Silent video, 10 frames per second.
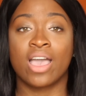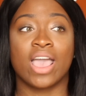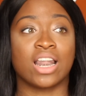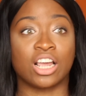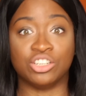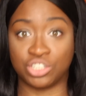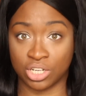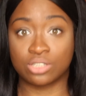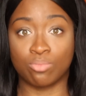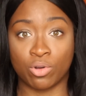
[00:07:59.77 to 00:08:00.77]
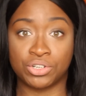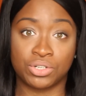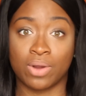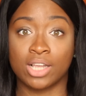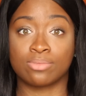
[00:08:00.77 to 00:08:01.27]
and I just
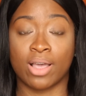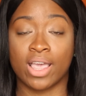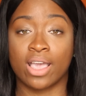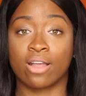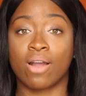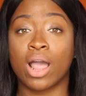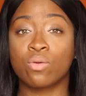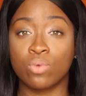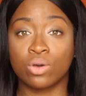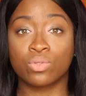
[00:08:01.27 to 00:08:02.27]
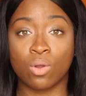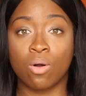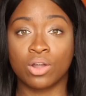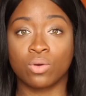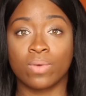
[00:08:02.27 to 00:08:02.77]
moisturize my hair, I will throw
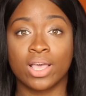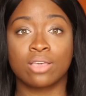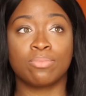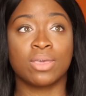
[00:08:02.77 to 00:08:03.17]
on a wig